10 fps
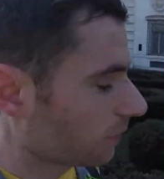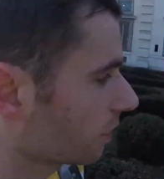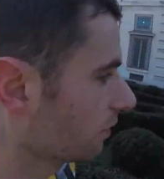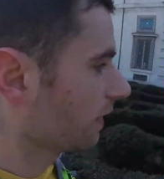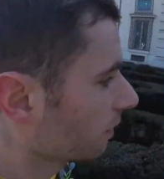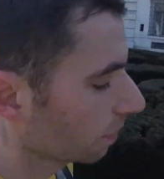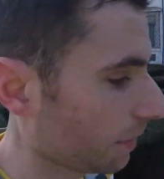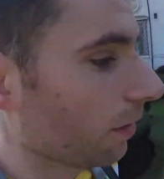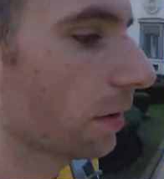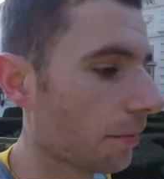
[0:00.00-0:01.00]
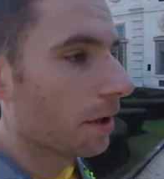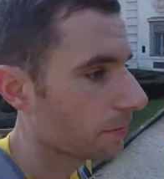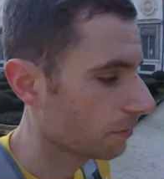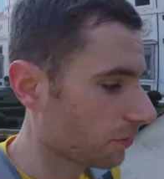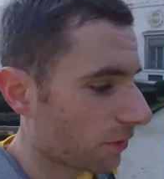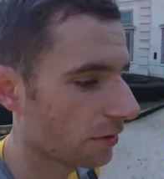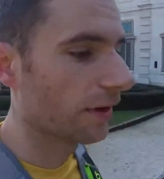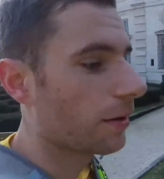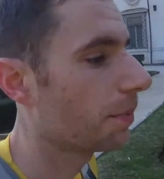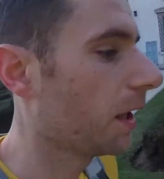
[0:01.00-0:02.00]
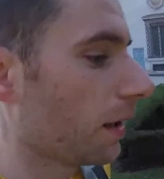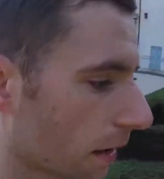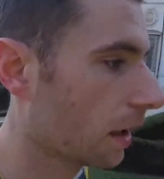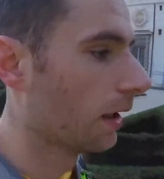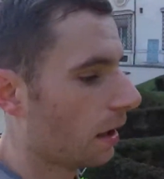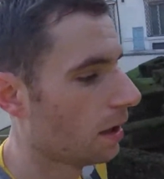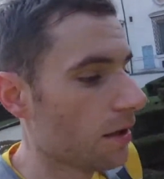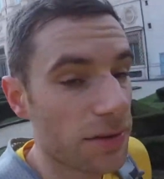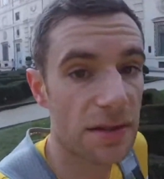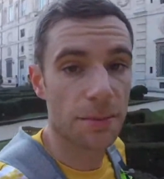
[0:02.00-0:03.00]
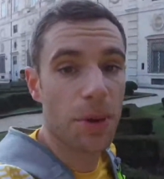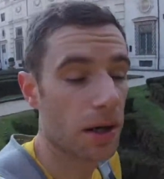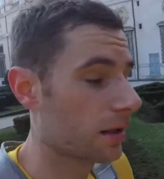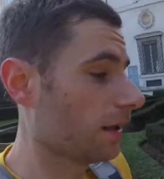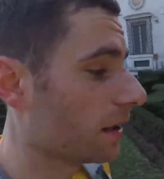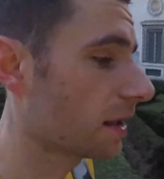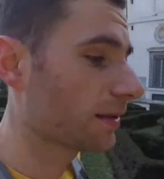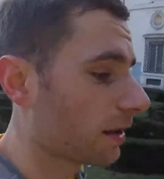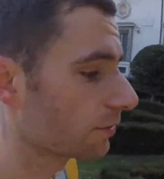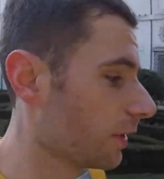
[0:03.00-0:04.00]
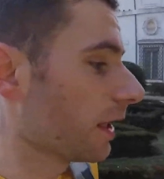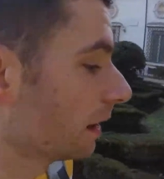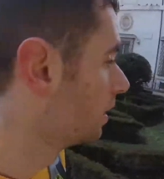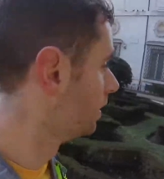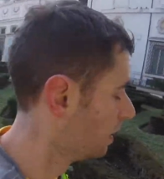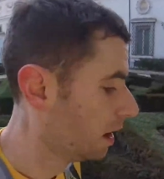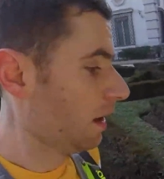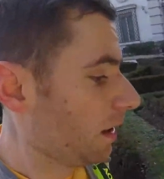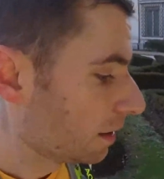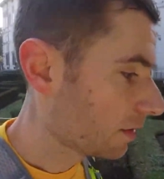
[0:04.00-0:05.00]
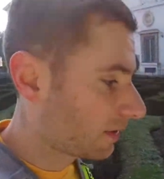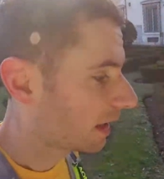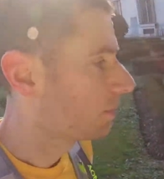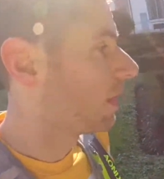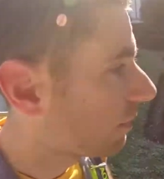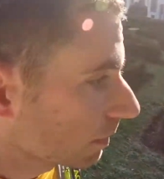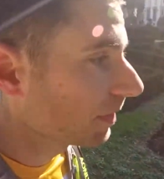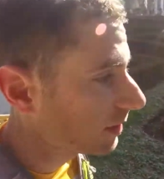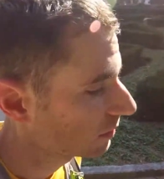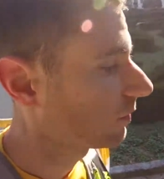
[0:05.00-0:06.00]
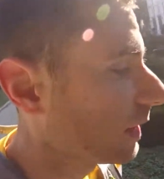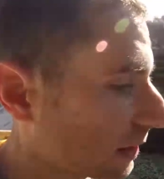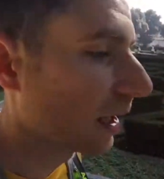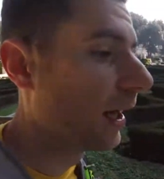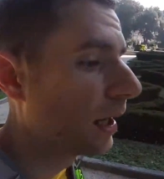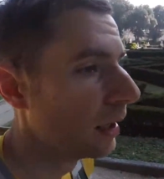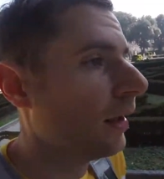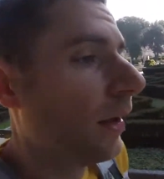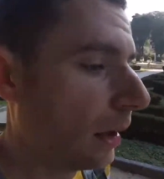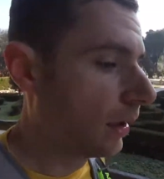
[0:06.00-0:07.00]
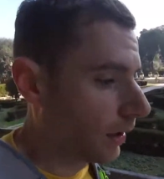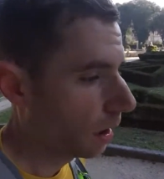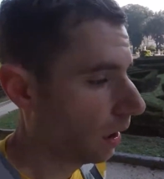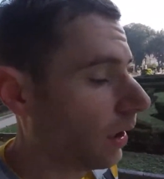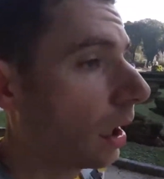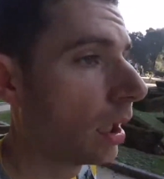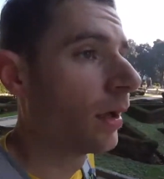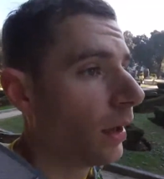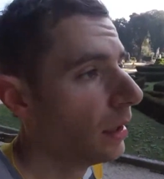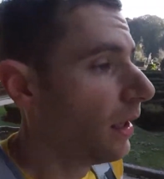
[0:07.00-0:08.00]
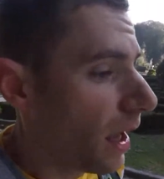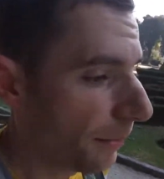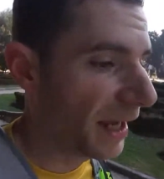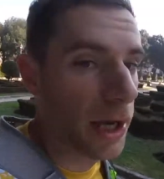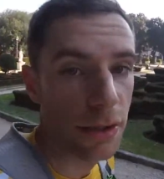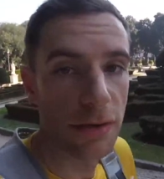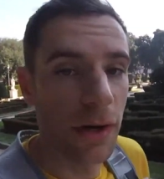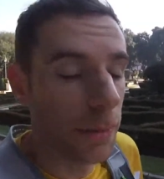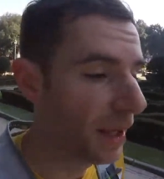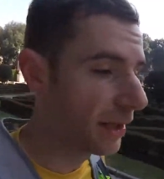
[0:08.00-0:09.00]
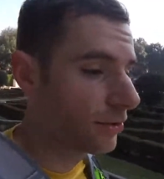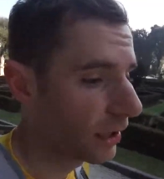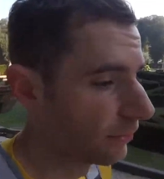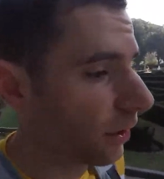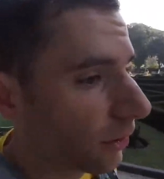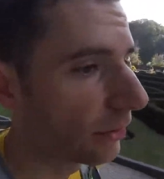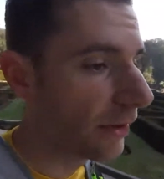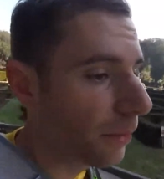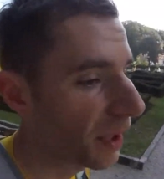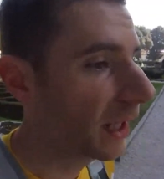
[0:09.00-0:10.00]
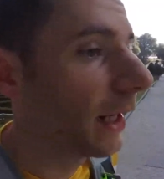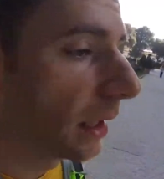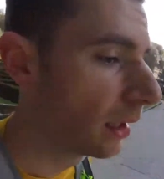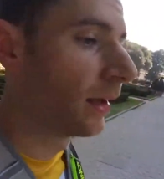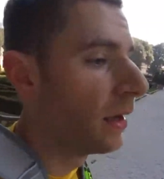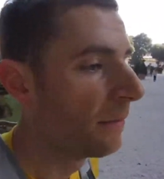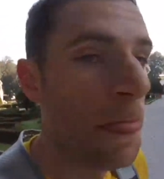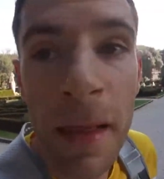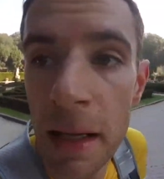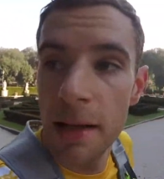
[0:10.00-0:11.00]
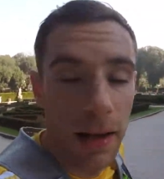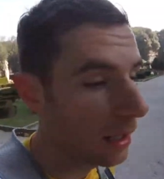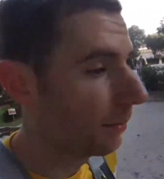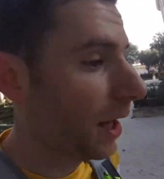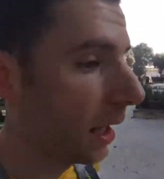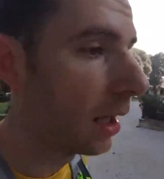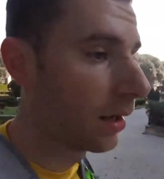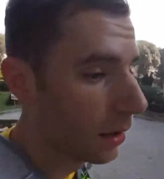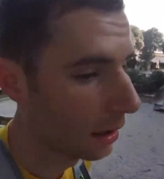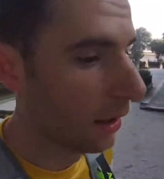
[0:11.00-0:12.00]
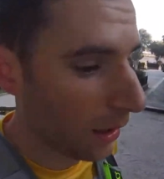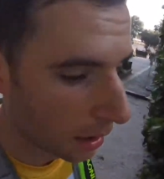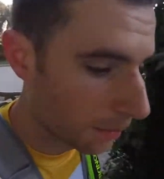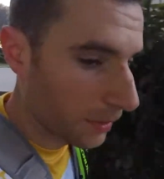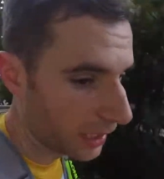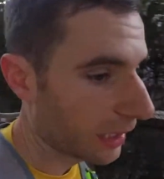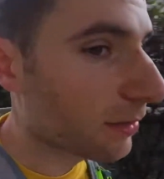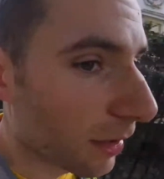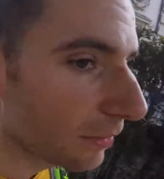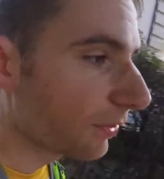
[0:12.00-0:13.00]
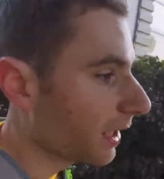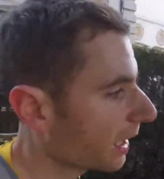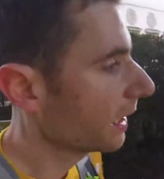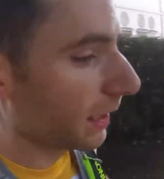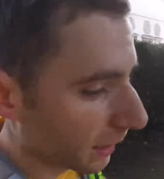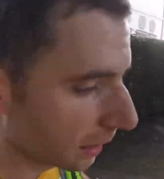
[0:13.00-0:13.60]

Don't really know where I'm going at the moment. I'm just running around a park, the same park I did yesterday's running, just to keep away from the busy streets. I might head off in a bit and try and run along the riverbank. But yeah, it's a lovely day.